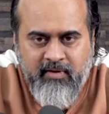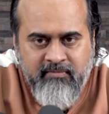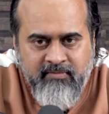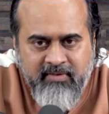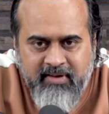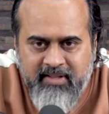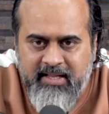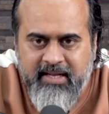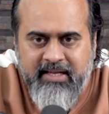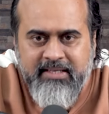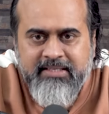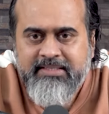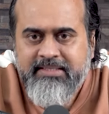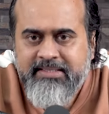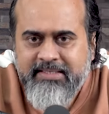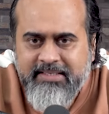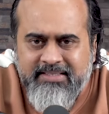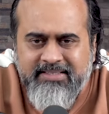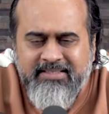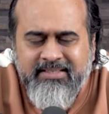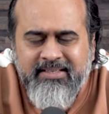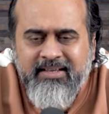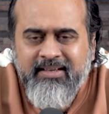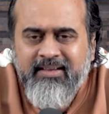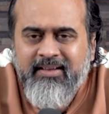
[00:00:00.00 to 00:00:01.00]
Vedant
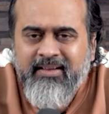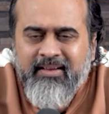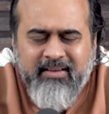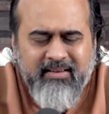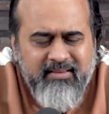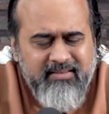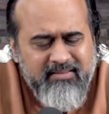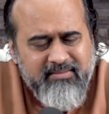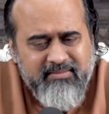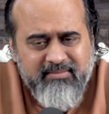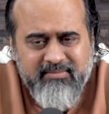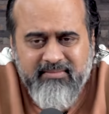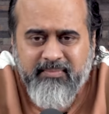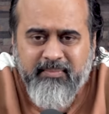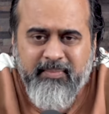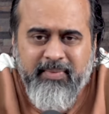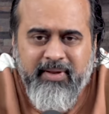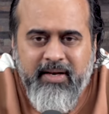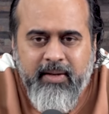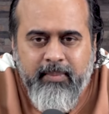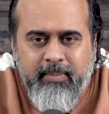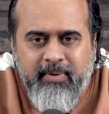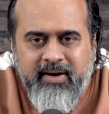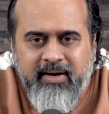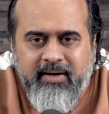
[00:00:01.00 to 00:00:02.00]
says, be
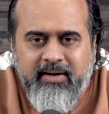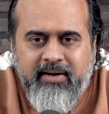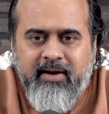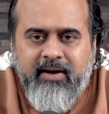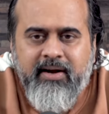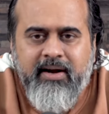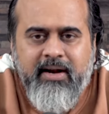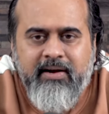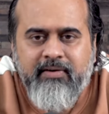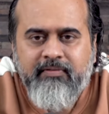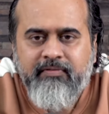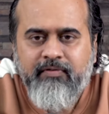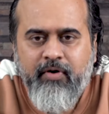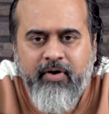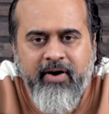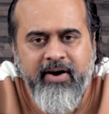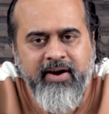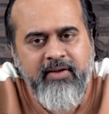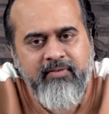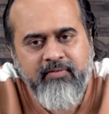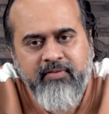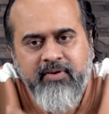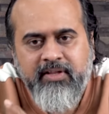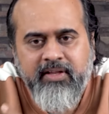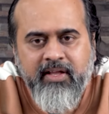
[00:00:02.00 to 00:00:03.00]
liberated and
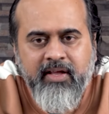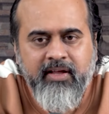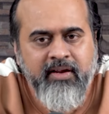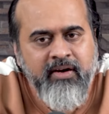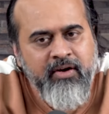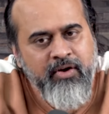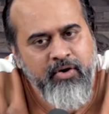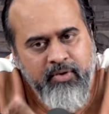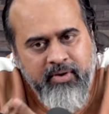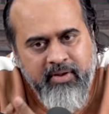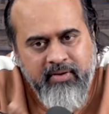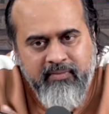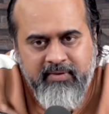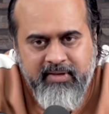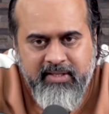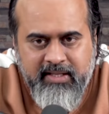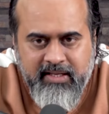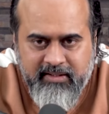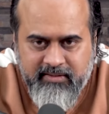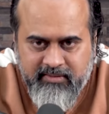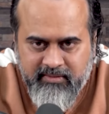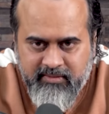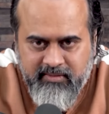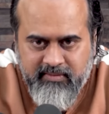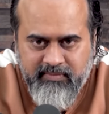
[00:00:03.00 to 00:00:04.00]
forget everything, including
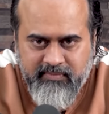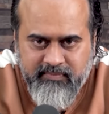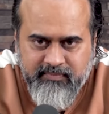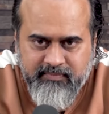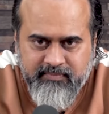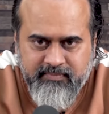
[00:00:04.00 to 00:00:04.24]
Vedant.